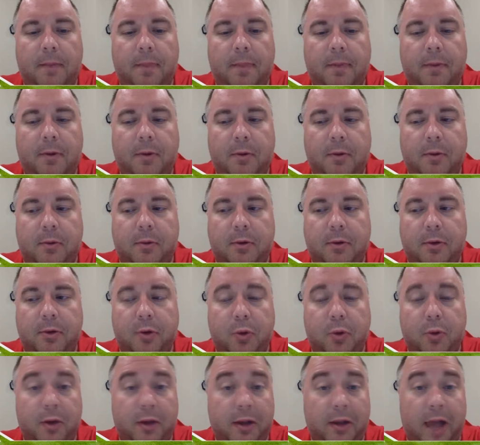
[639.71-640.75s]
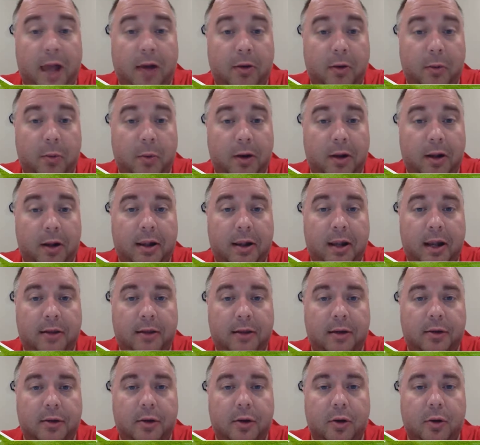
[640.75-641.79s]
to do exactly what it's set
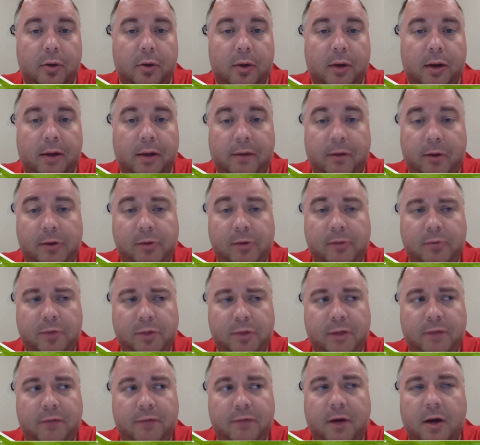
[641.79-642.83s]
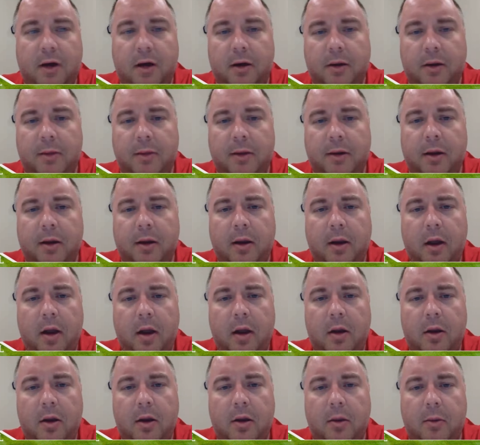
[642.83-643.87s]
to do. And it's really fun. I mean,
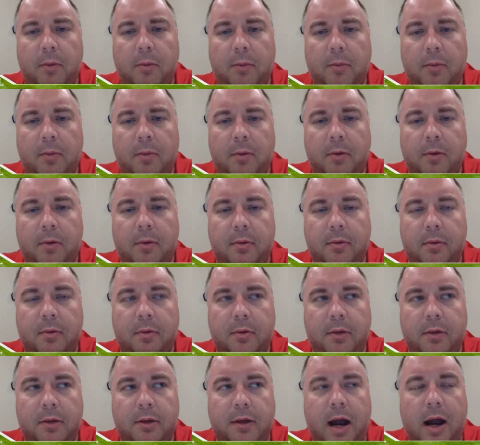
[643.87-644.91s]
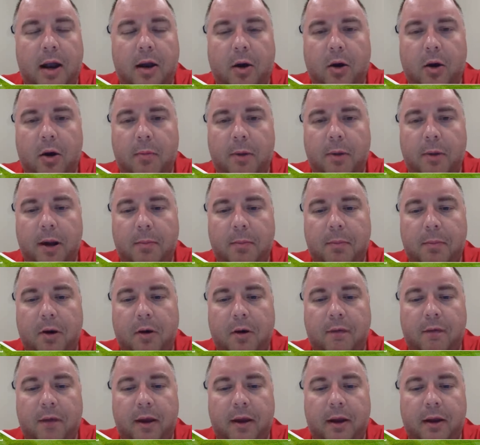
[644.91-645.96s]
the diehard baseball
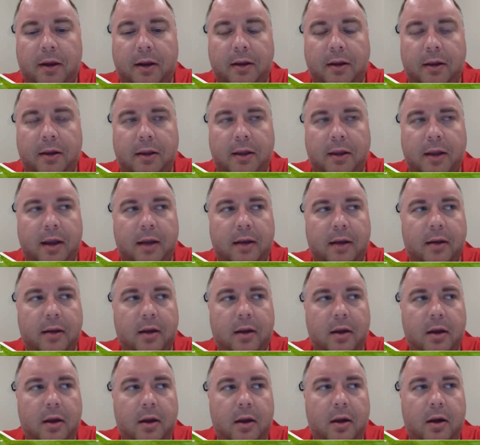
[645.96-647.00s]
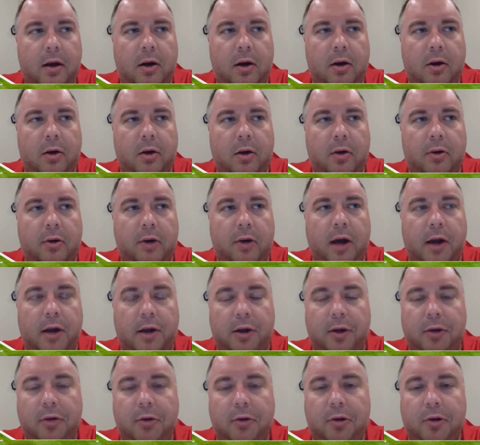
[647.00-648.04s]
fans that are not
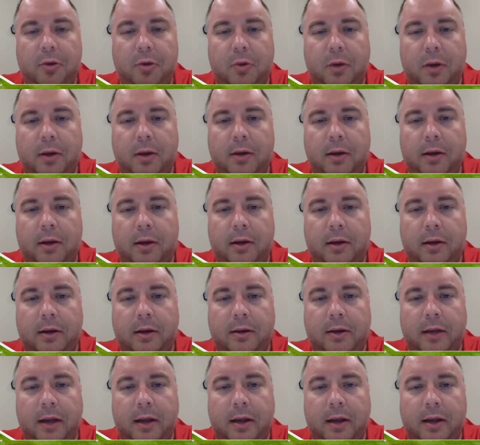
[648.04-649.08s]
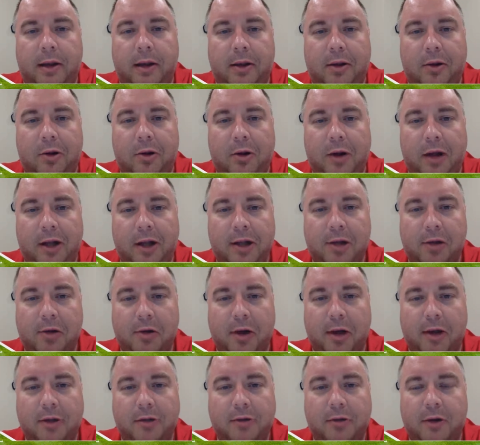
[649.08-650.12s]
used to it, it takes this little head
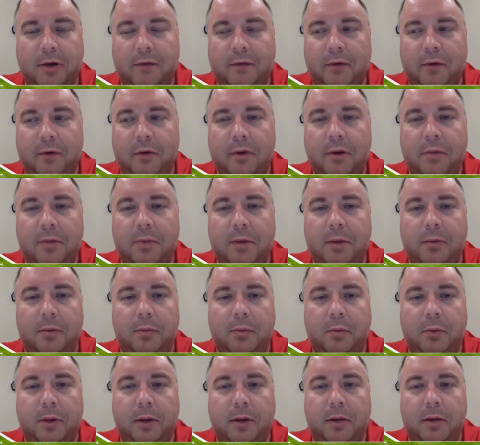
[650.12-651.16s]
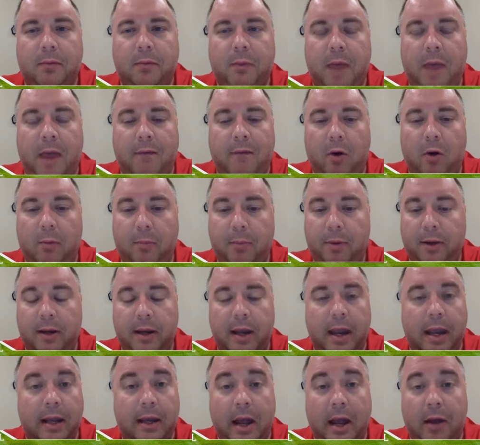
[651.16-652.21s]
scratcher at first, but we have our
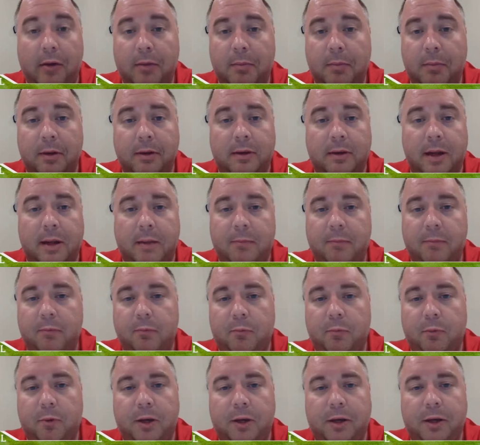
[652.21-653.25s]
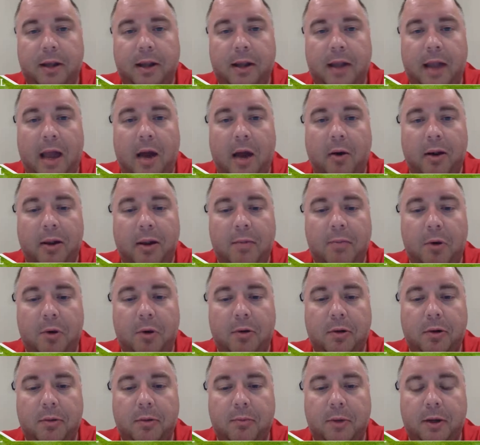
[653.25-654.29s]
PA announcement that reads how it's
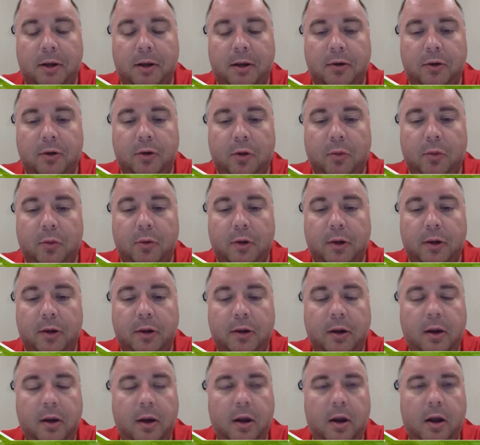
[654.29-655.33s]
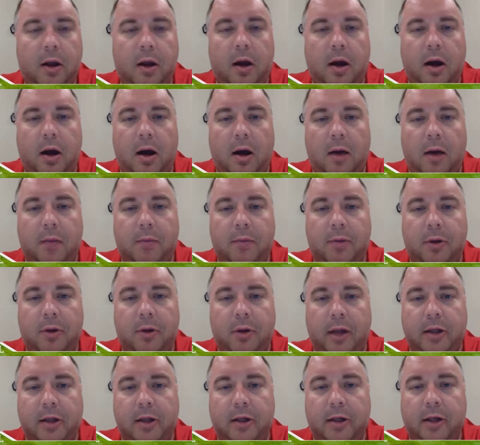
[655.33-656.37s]
supposed to be interpreted to
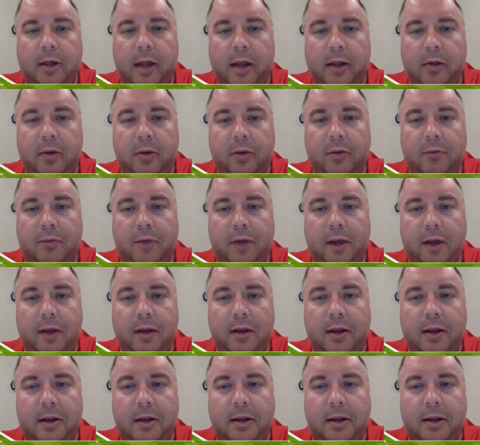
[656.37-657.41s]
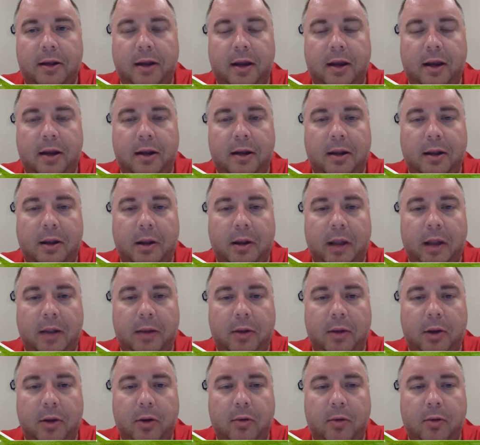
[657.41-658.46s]
educate the fans in the stands as
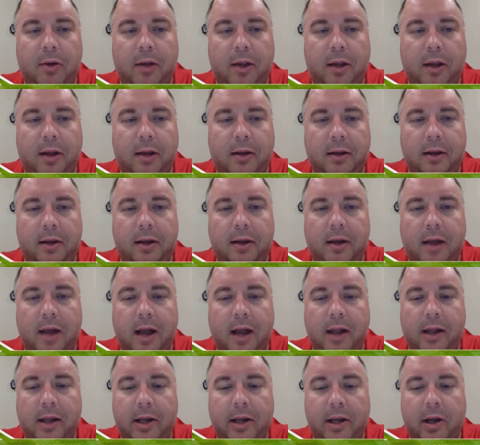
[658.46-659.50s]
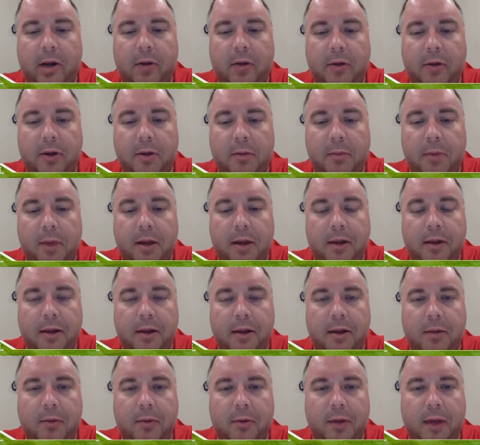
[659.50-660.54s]
they're seeing these guys get onto the
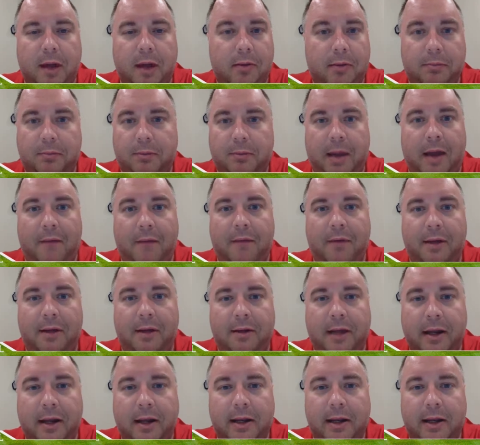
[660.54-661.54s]
bases without having to take an